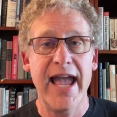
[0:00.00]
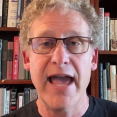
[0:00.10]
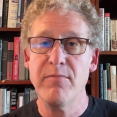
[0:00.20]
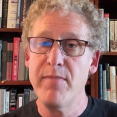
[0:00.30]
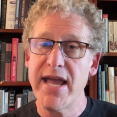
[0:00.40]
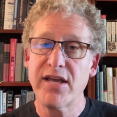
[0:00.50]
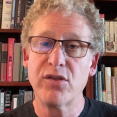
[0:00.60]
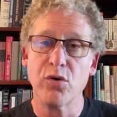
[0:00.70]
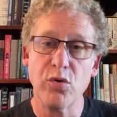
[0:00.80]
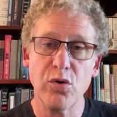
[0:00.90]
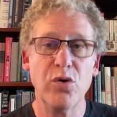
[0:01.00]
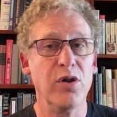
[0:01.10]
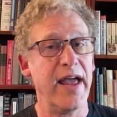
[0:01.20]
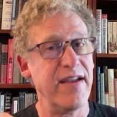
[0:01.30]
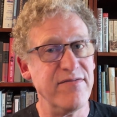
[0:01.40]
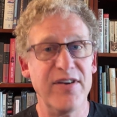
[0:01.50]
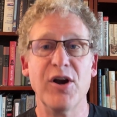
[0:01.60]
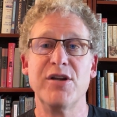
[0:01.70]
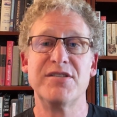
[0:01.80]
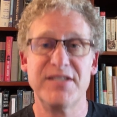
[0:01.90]
and make the rule a
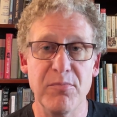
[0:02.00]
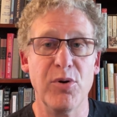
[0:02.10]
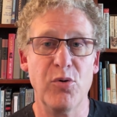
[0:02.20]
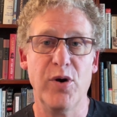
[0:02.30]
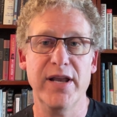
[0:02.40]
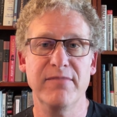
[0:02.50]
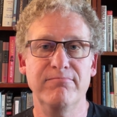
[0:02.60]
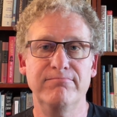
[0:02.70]
very simple one.